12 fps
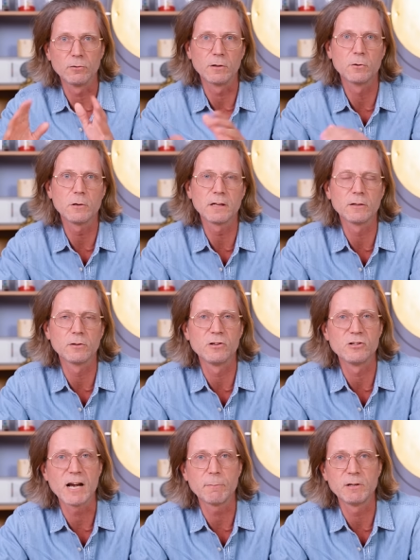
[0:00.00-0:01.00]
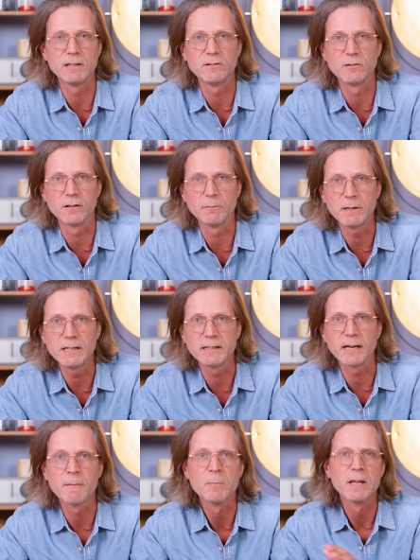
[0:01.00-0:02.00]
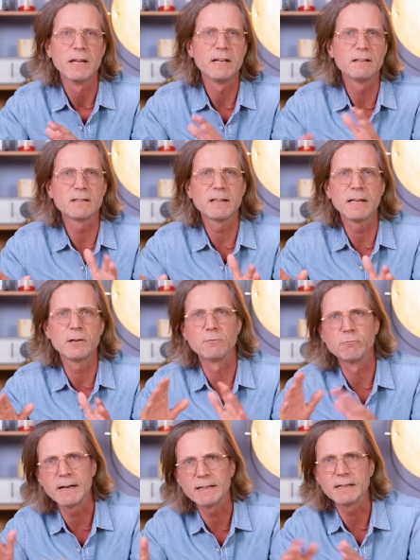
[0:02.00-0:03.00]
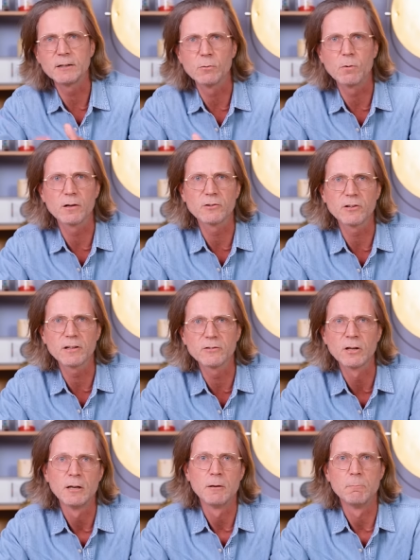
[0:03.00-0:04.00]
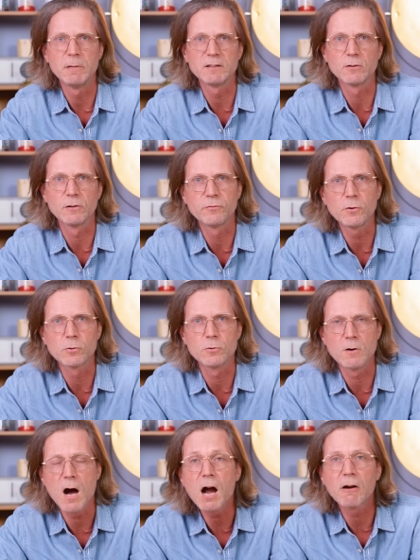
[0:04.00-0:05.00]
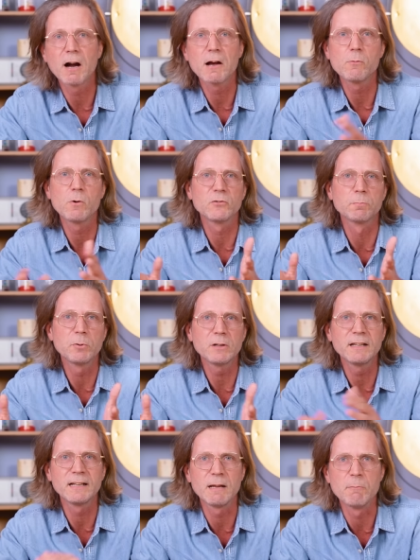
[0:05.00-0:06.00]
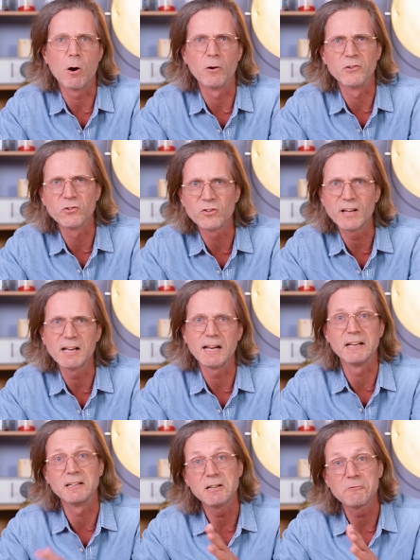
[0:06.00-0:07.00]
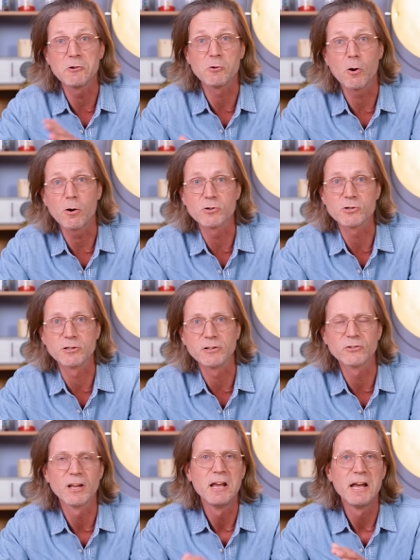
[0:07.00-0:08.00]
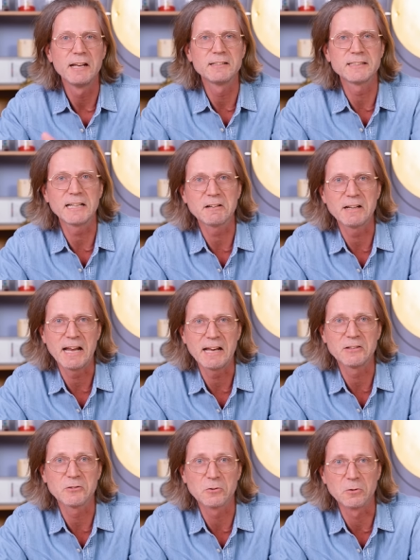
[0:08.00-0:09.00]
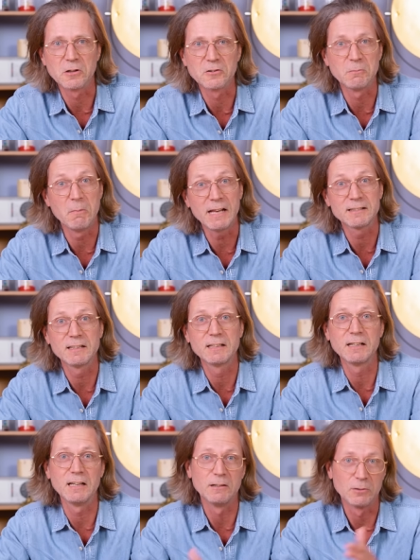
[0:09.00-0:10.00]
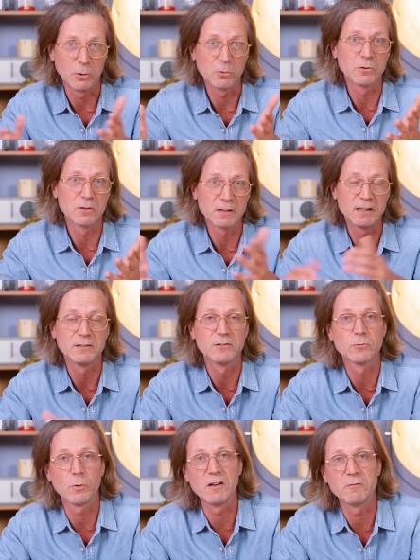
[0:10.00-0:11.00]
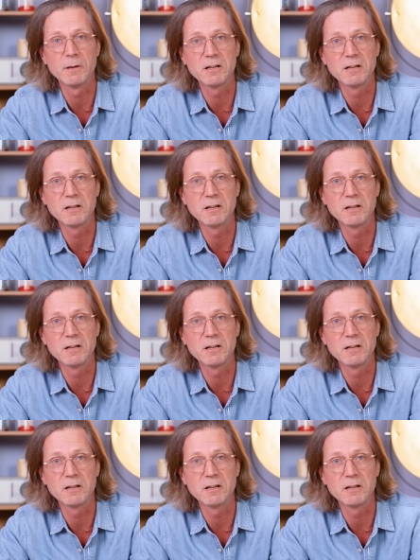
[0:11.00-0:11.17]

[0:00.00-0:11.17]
So according to the Japanese uh, media, instead of renting the watches, Mr. Fukuhara was putting them on sale at different auctions and second-hand stores, amassing in total this $12